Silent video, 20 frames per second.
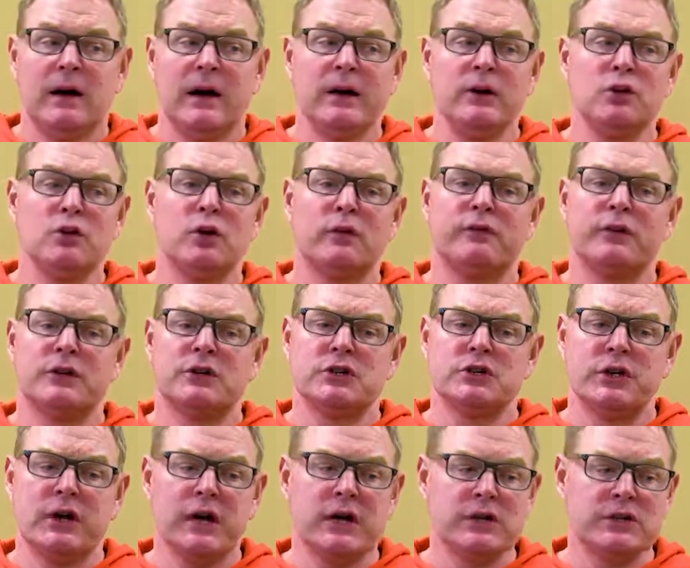I don't know if it
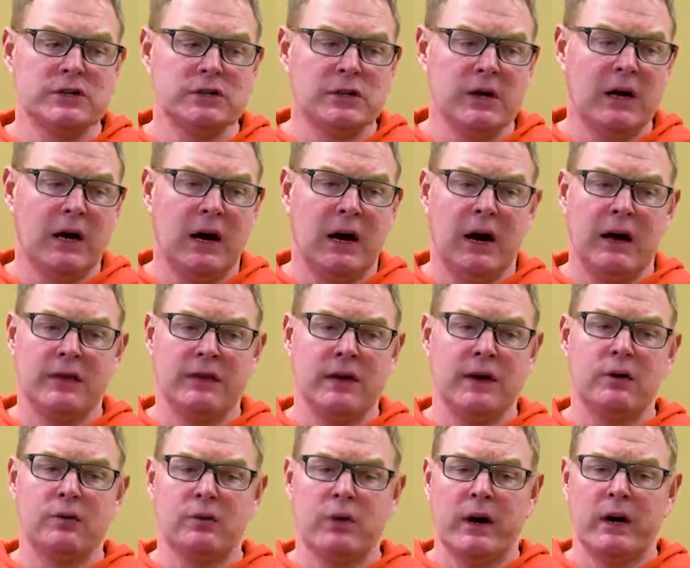changes. I
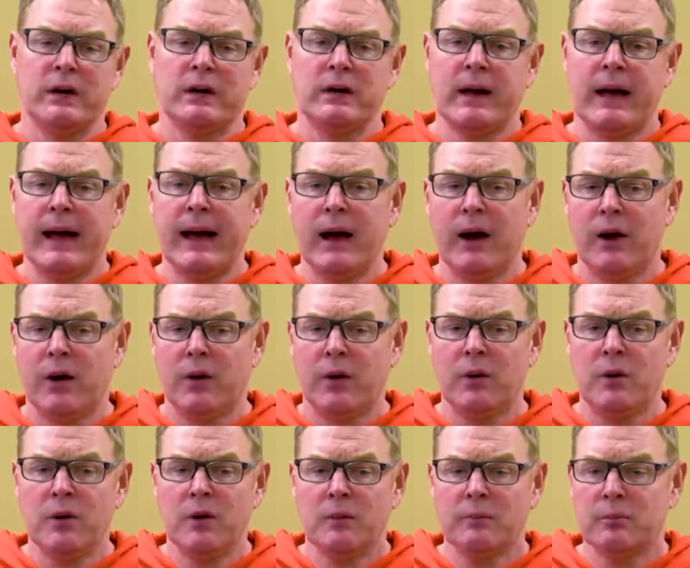think right
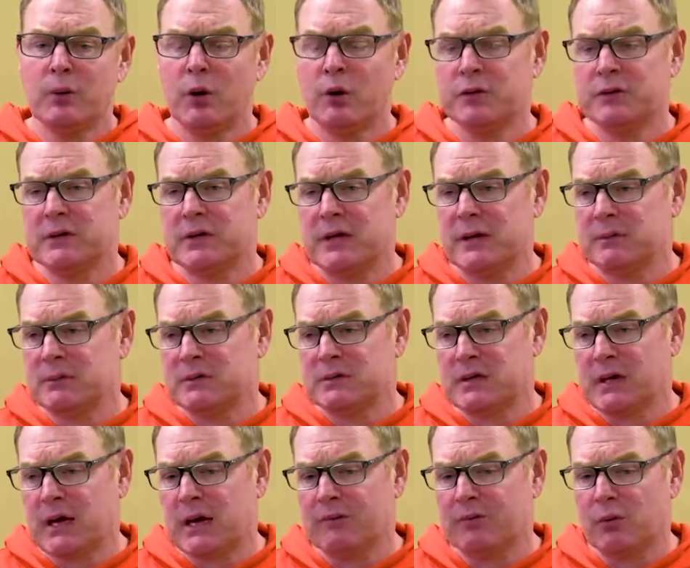now both
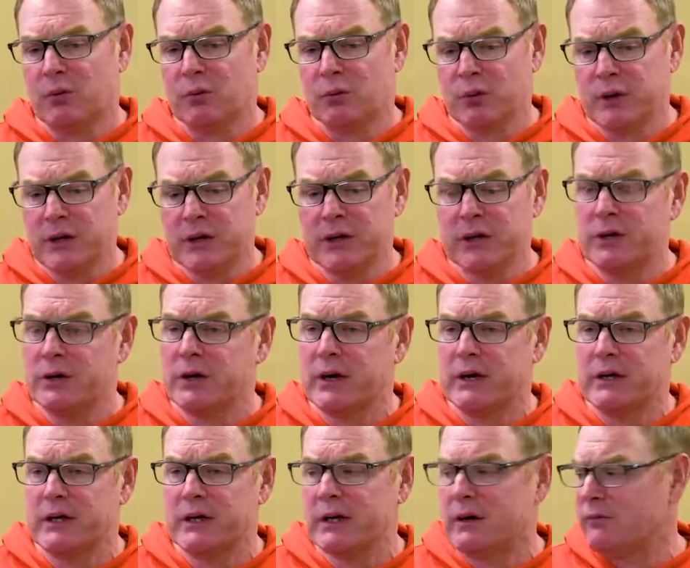teams have a really good
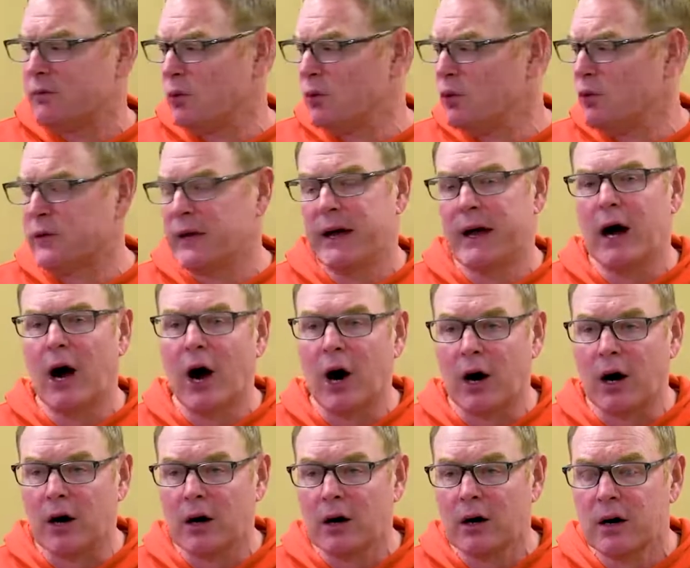idea of who they
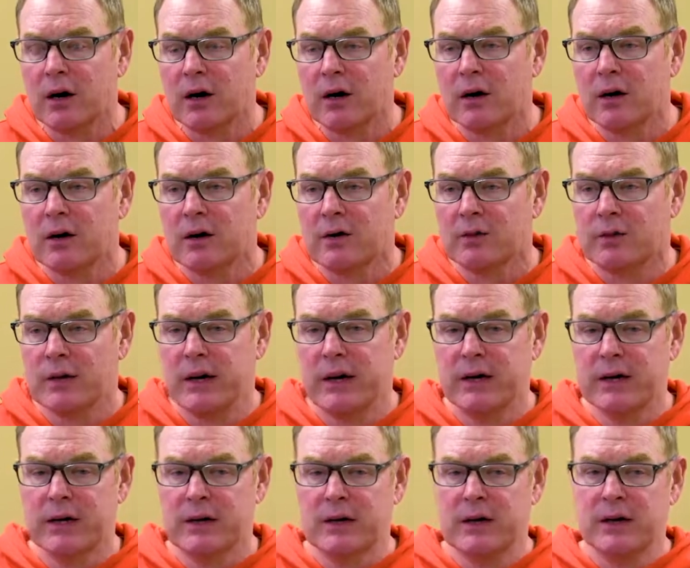are
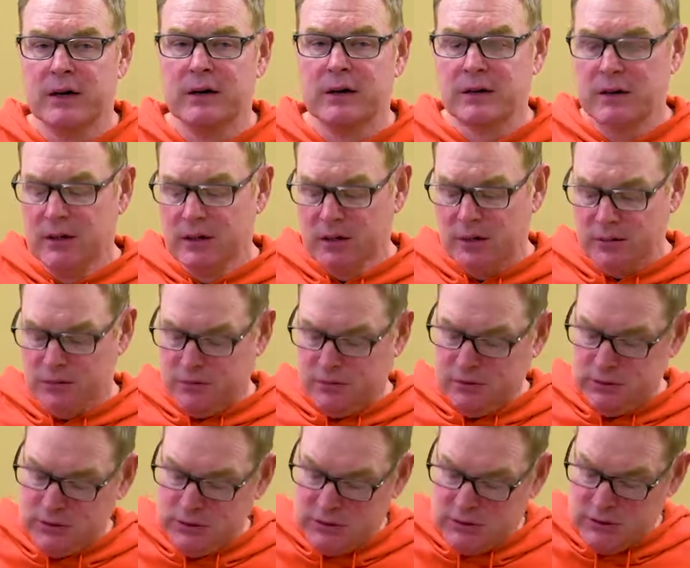right? And and you know,
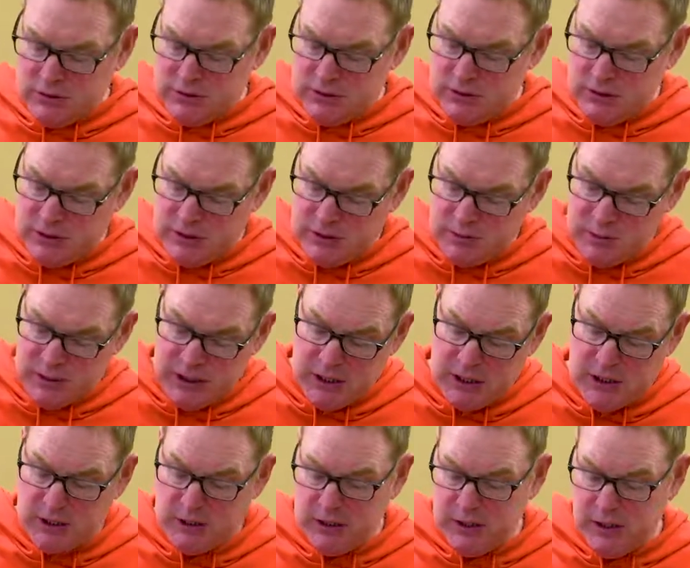in the
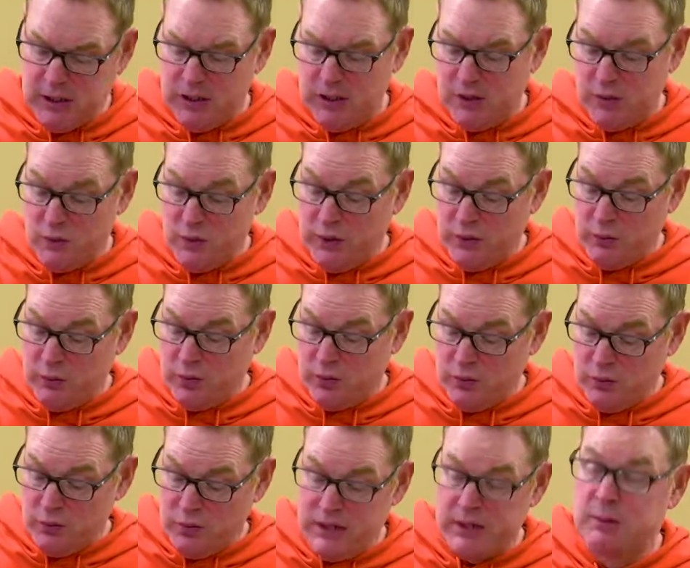beginning of the year, we were
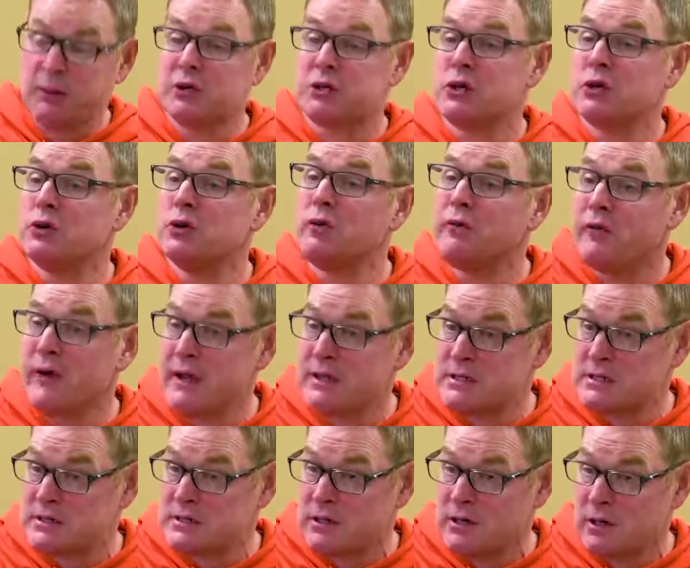we had a bunch of new
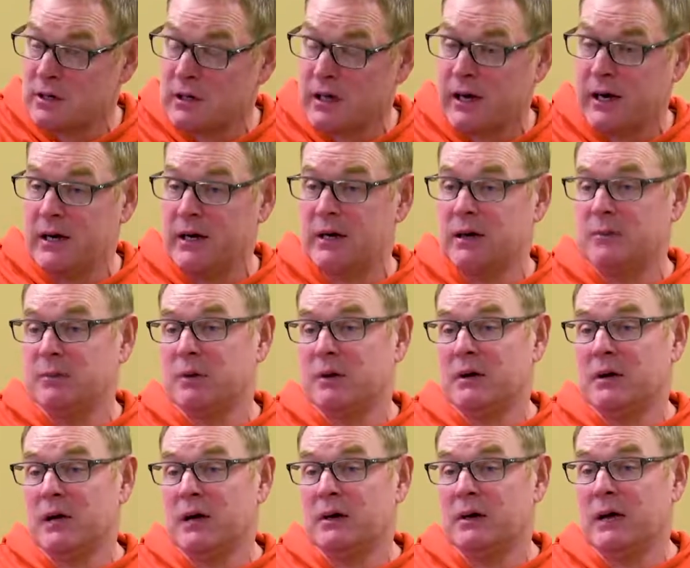faces in our lineup,
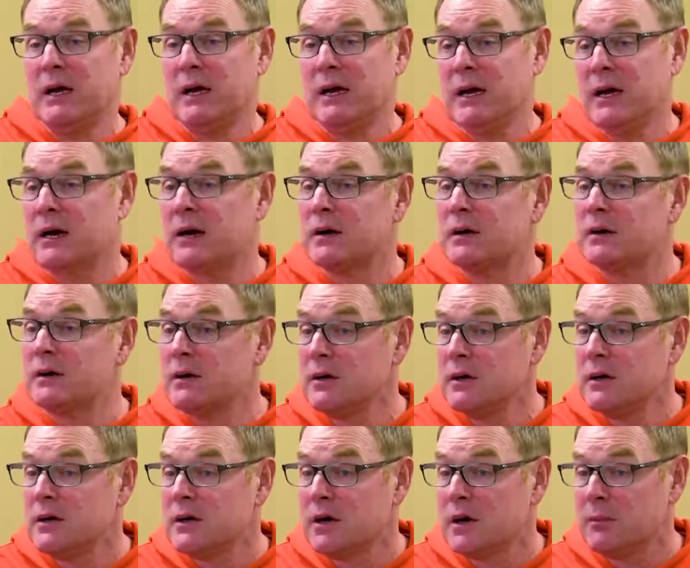and and they had
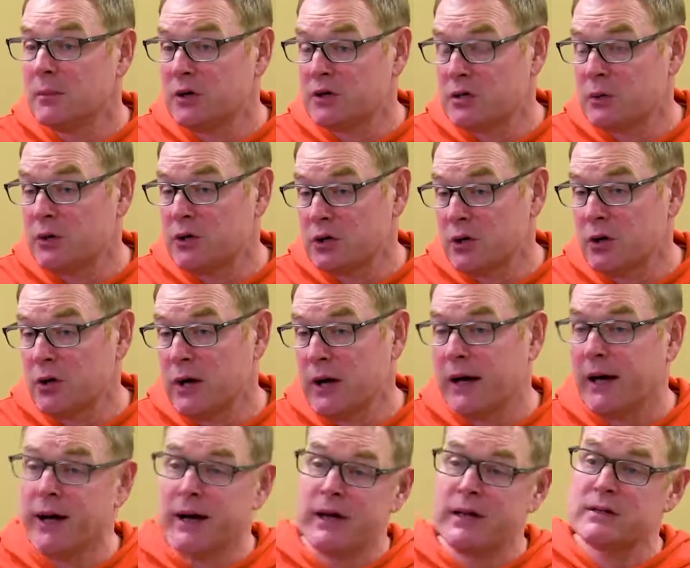a bunch of returning
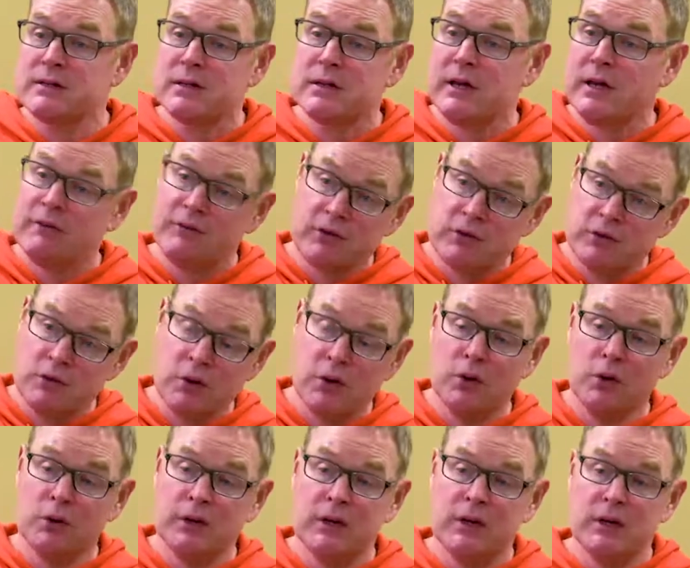guys, and they have a new
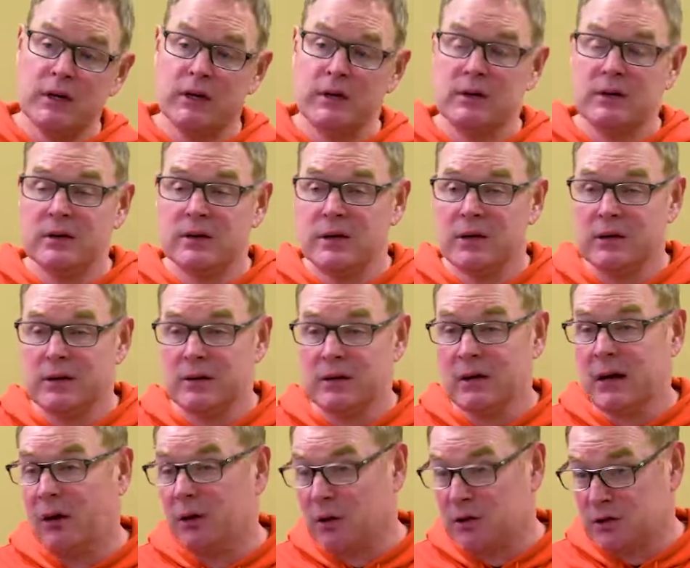goalie, and
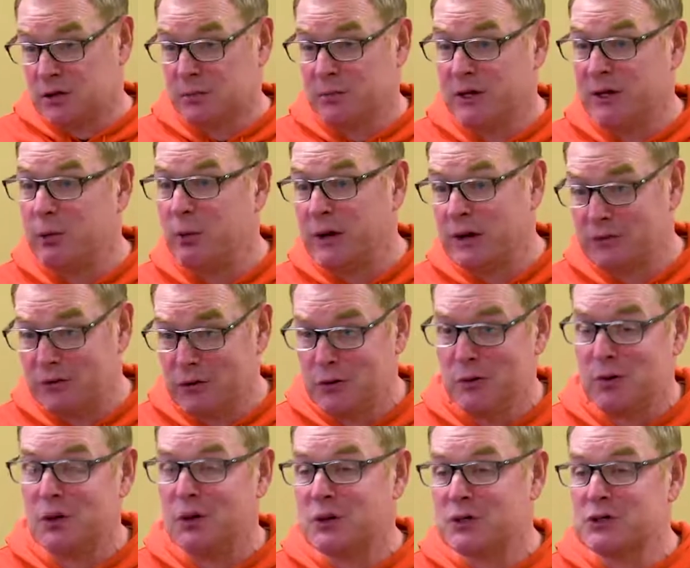and now ultimately we have a
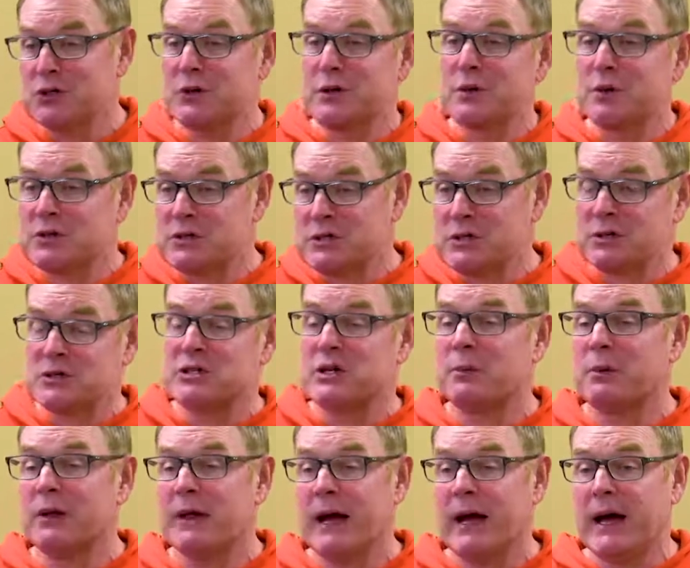new goalie. So there was there's
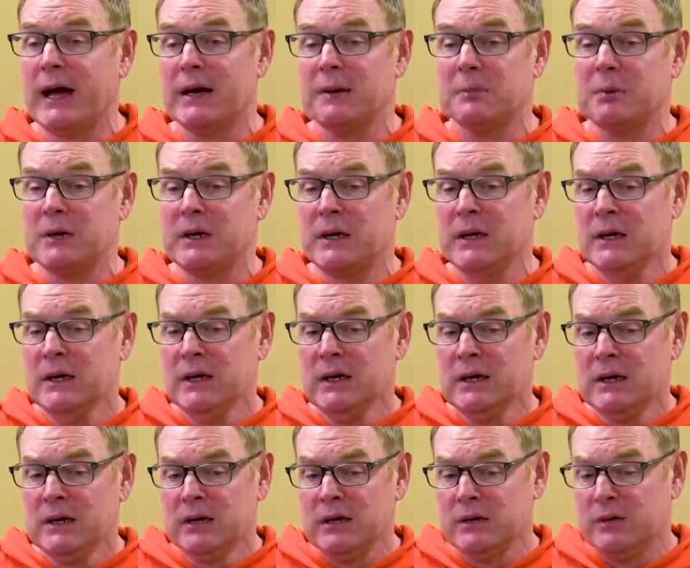some of that, but
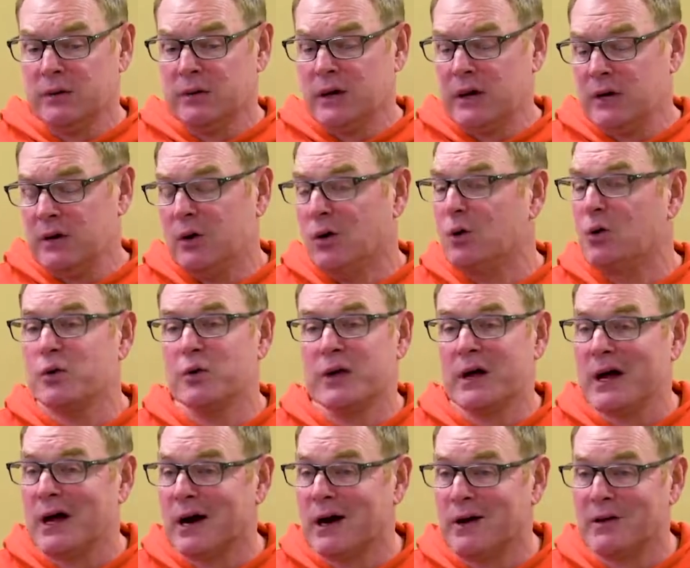you know they know who
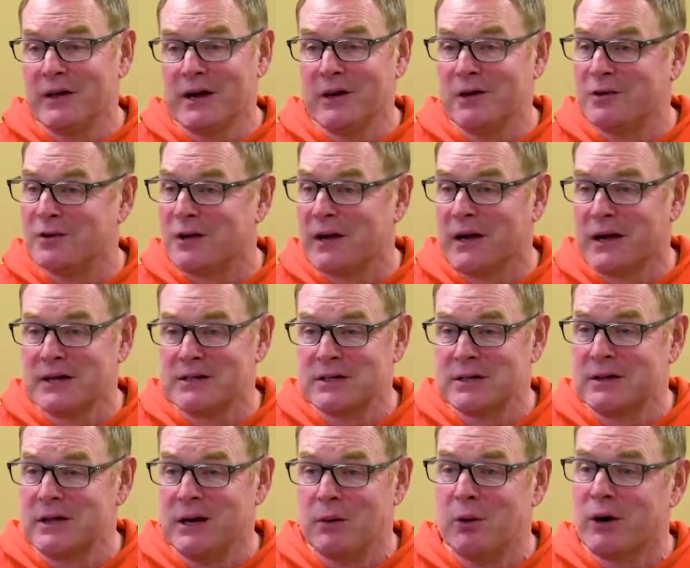they are, they know the guys
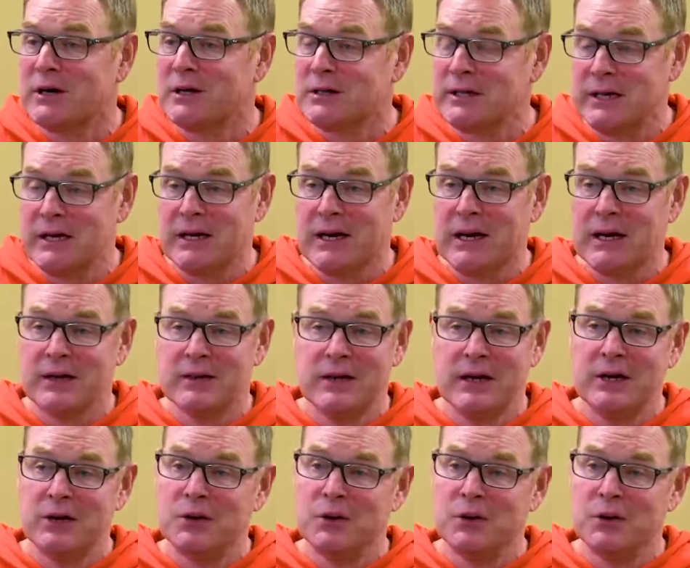that they want to lean on, they